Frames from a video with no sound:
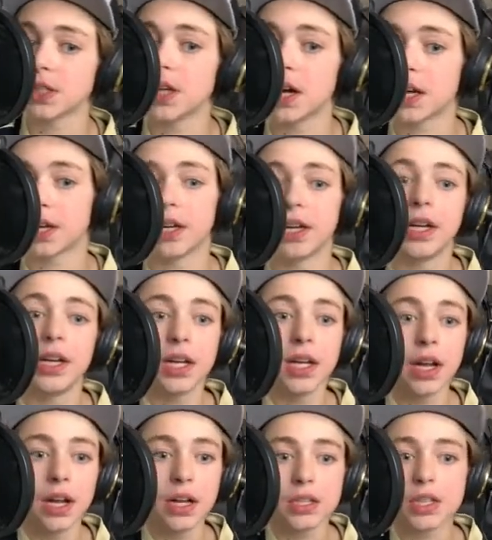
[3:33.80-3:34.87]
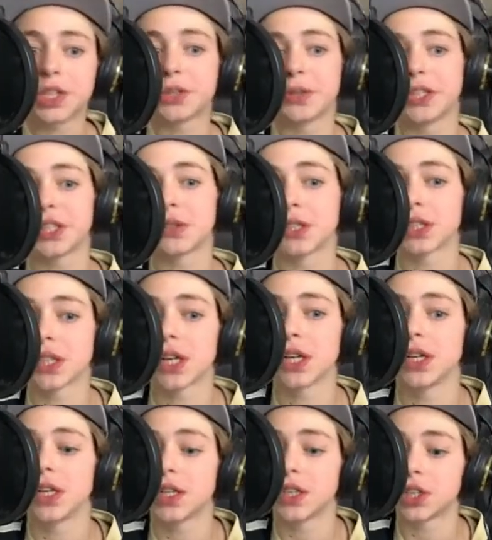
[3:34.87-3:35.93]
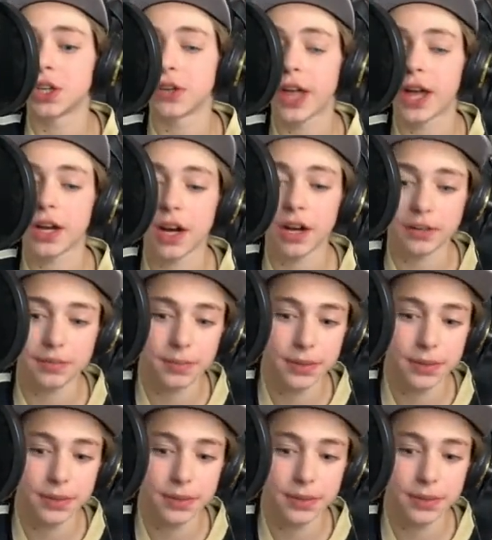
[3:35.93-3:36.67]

not in a situation where you're gonna need to show that off.